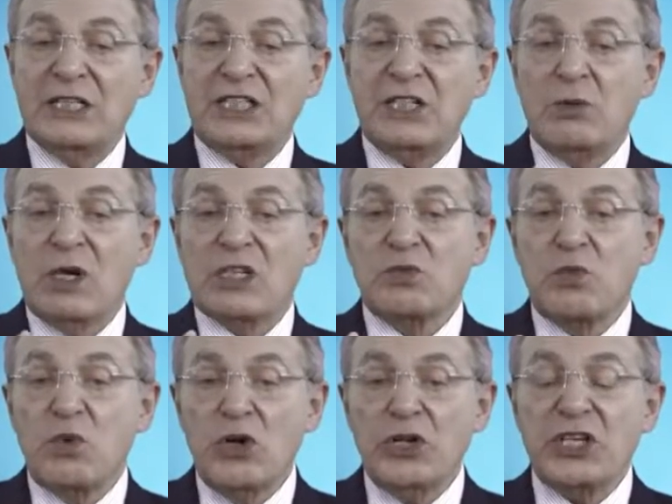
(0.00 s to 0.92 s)
she was
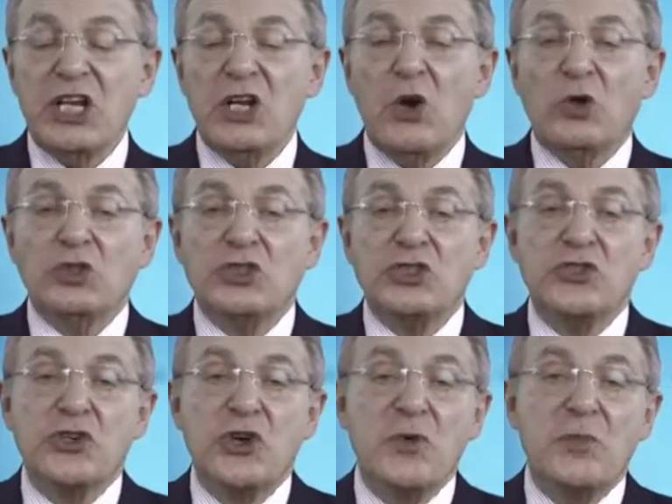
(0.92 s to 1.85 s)
working on
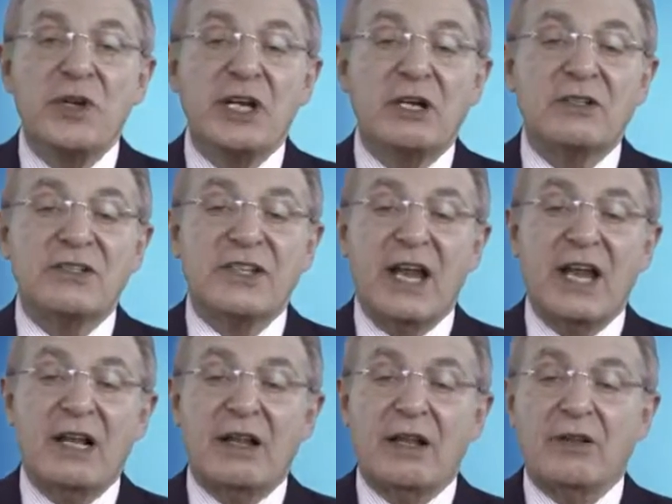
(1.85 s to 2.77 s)
germinal
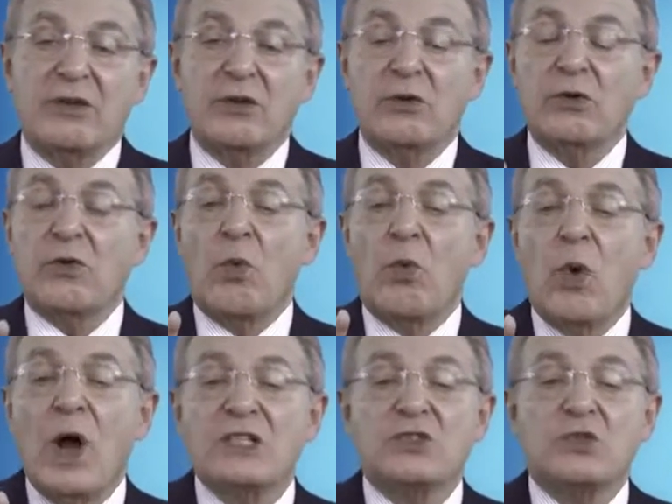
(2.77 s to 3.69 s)
cell, you know, the
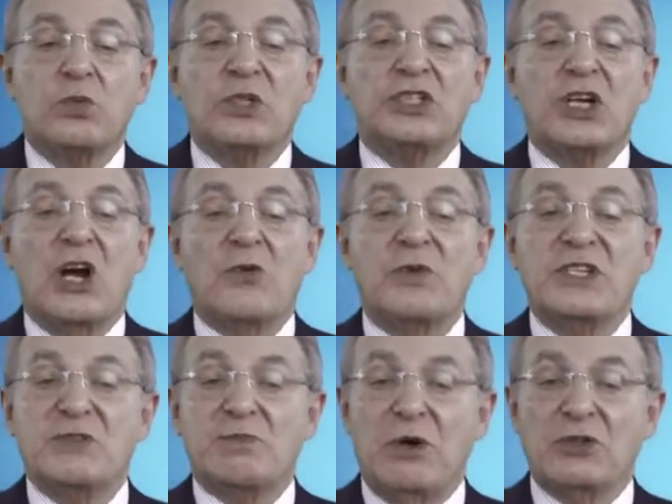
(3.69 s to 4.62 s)
ones which are
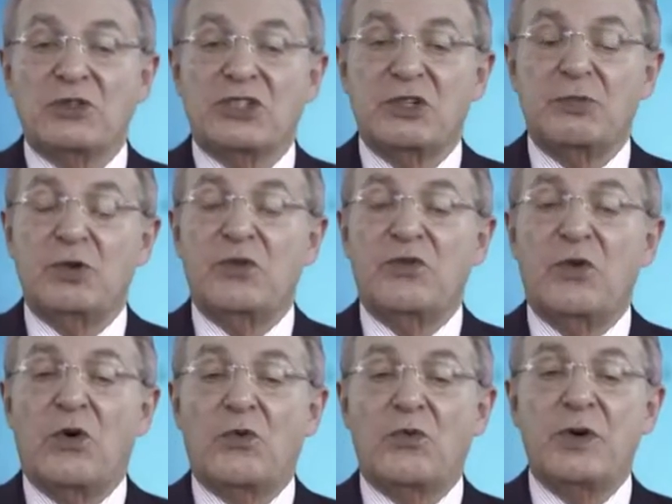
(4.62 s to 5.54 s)
responsible
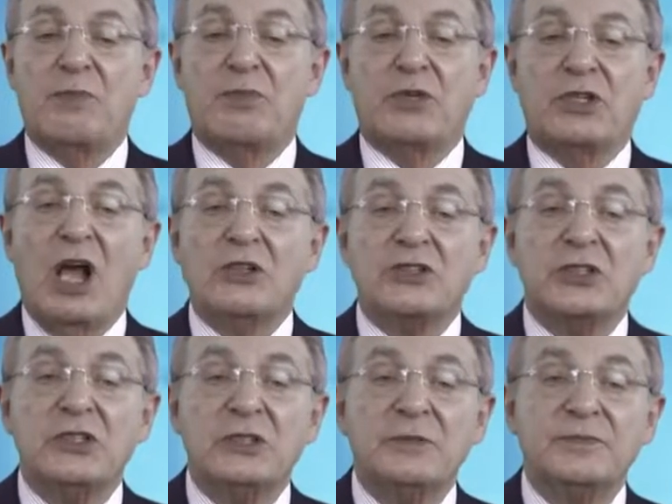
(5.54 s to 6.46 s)
for
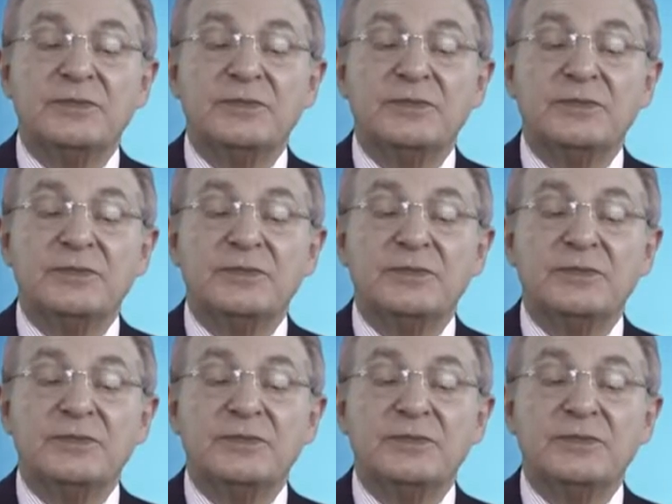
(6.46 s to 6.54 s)
reproduction,